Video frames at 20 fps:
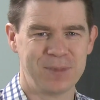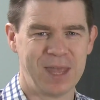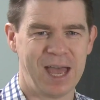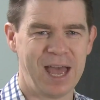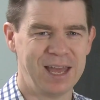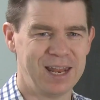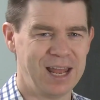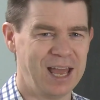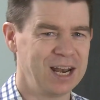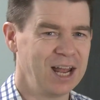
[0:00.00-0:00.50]

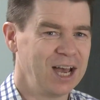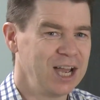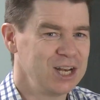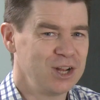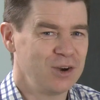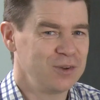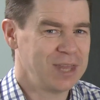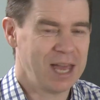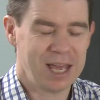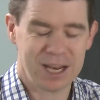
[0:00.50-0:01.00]
and I
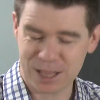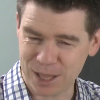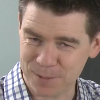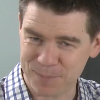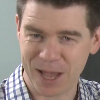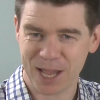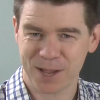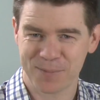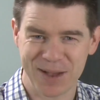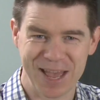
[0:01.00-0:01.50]
know that at the
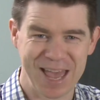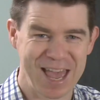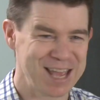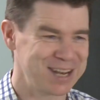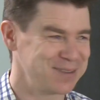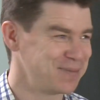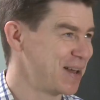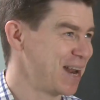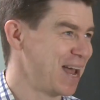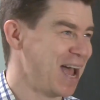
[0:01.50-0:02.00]
back of my
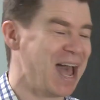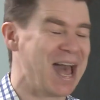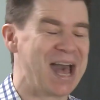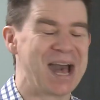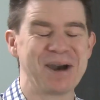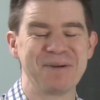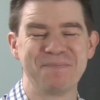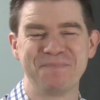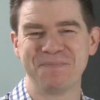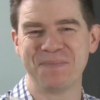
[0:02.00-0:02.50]
head, no matter
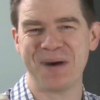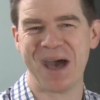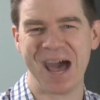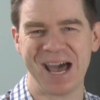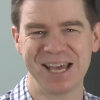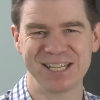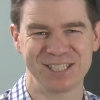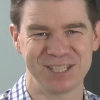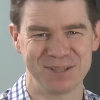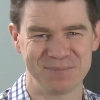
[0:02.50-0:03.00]
how
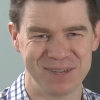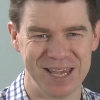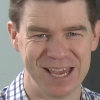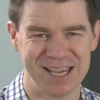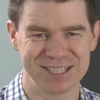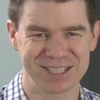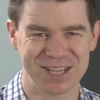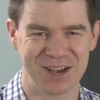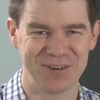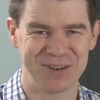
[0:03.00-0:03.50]
bad some
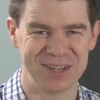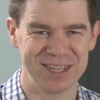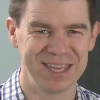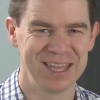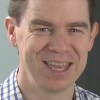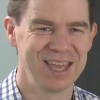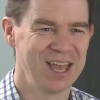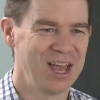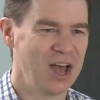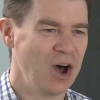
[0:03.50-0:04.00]
day is going,
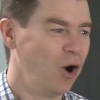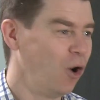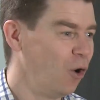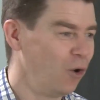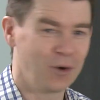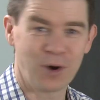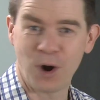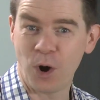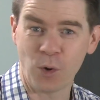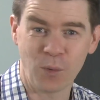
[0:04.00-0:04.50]

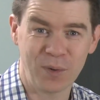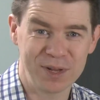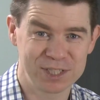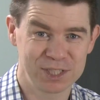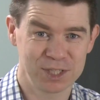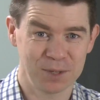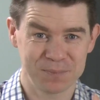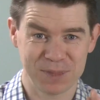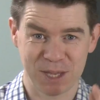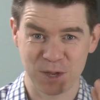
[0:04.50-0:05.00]
or when
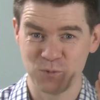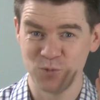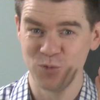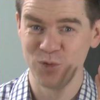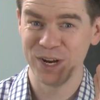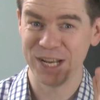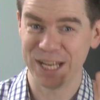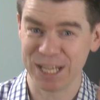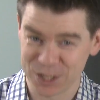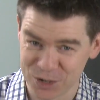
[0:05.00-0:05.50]
something
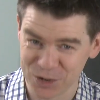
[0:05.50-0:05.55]
really